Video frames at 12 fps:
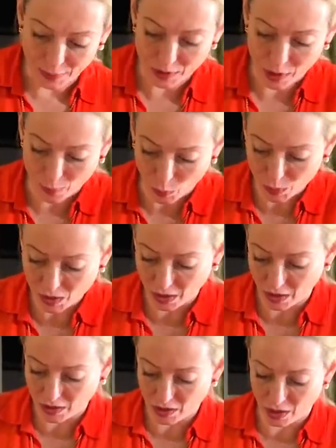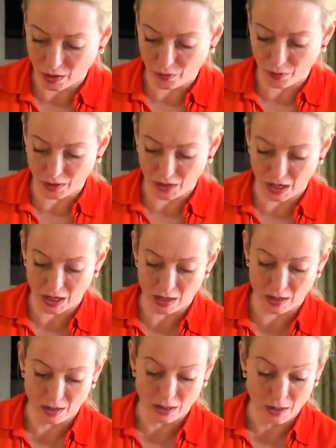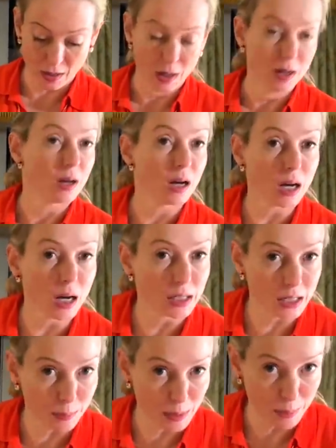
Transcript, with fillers: so I'm also going to go for the uh, deeply